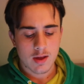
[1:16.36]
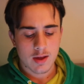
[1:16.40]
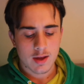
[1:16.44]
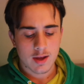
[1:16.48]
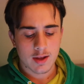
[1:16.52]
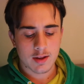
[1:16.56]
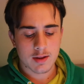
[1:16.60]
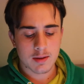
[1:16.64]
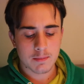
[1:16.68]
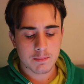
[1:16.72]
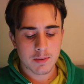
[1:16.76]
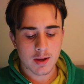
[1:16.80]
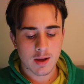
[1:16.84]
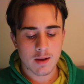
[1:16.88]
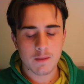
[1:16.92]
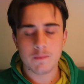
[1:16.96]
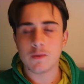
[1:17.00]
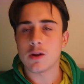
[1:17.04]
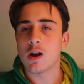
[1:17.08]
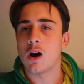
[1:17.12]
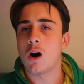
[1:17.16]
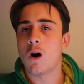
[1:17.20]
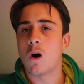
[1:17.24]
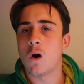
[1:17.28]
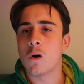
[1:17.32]
It's a bit of
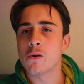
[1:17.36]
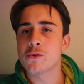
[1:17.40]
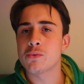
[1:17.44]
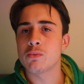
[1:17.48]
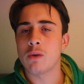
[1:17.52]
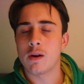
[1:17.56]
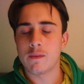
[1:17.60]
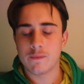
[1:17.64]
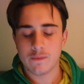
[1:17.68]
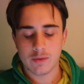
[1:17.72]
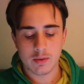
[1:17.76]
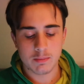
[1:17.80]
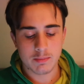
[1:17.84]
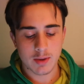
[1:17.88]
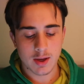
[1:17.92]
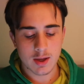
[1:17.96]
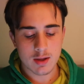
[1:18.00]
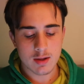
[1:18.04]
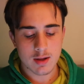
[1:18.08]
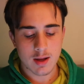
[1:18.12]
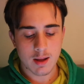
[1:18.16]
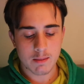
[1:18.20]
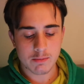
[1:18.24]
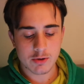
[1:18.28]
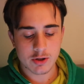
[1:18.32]
an odd one for
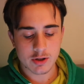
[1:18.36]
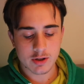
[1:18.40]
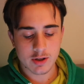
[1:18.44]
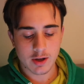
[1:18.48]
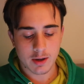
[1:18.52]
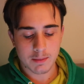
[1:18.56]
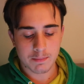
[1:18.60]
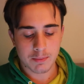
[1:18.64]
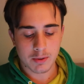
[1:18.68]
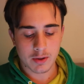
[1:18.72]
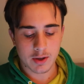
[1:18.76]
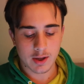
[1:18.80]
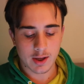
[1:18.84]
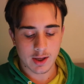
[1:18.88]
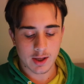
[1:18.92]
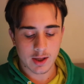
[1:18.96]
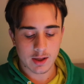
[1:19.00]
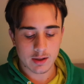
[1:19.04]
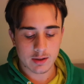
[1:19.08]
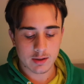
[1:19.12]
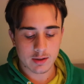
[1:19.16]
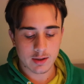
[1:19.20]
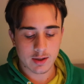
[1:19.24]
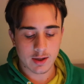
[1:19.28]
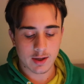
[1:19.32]
me. I'm just going to put it
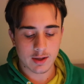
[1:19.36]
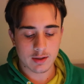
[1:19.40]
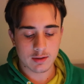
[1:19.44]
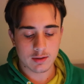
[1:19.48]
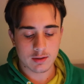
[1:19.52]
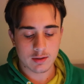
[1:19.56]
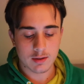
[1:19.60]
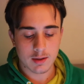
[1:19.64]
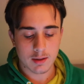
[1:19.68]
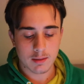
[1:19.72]
in